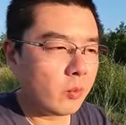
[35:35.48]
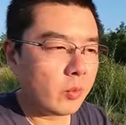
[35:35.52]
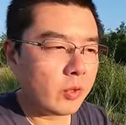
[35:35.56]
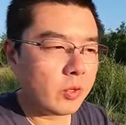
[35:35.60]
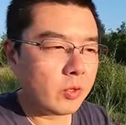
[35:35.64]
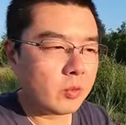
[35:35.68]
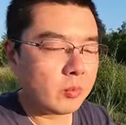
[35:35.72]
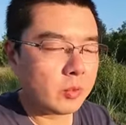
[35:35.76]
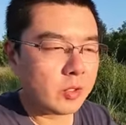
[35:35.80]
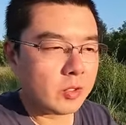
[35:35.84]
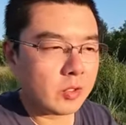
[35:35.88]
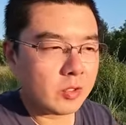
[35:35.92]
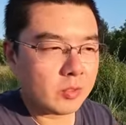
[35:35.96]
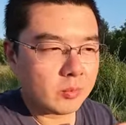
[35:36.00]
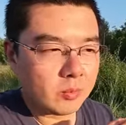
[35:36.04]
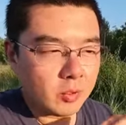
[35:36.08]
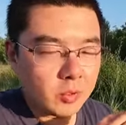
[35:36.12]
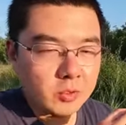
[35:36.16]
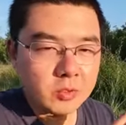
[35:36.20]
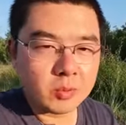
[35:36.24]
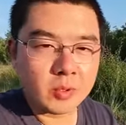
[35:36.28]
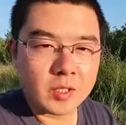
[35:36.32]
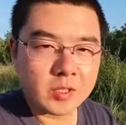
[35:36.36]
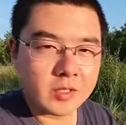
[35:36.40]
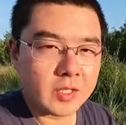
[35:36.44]
will be
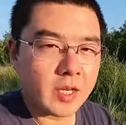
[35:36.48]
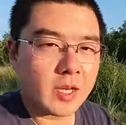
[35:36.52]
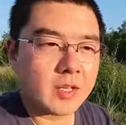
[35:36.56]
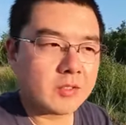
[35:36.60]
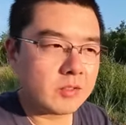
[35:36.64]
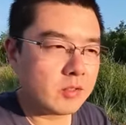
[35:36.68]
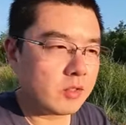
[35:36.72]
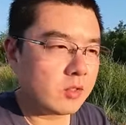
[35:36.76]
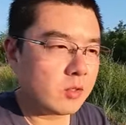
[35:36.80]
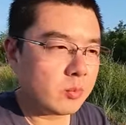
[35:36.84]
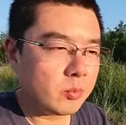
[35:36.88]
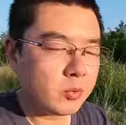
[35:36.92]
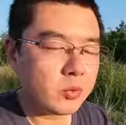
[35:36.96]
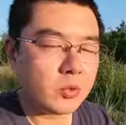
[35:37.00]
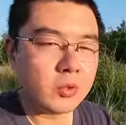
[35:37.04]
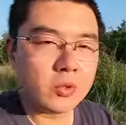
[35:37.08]
post-processed in the